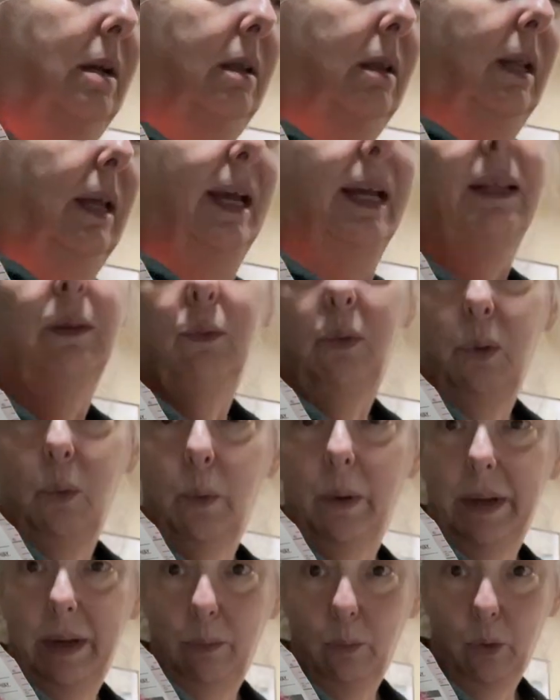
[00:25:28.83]
Like the
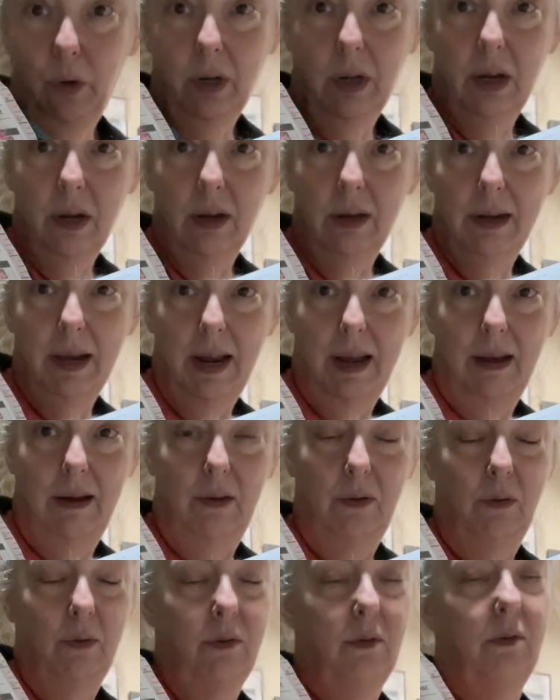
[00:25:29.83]
one I'm working on
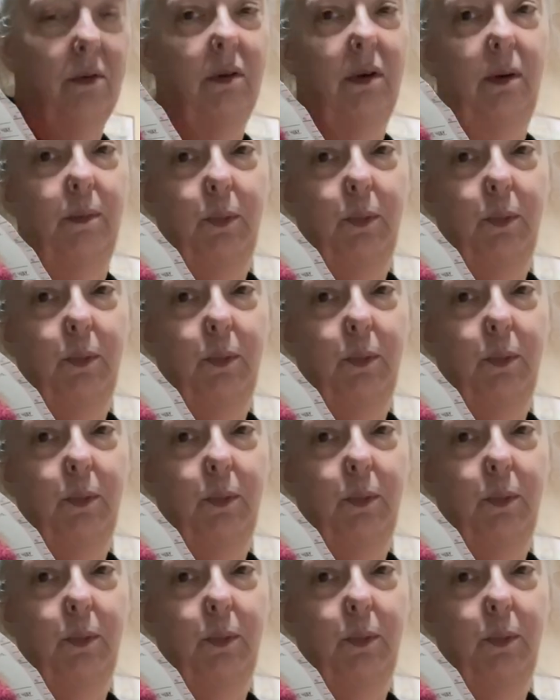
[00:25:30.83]
now. I'll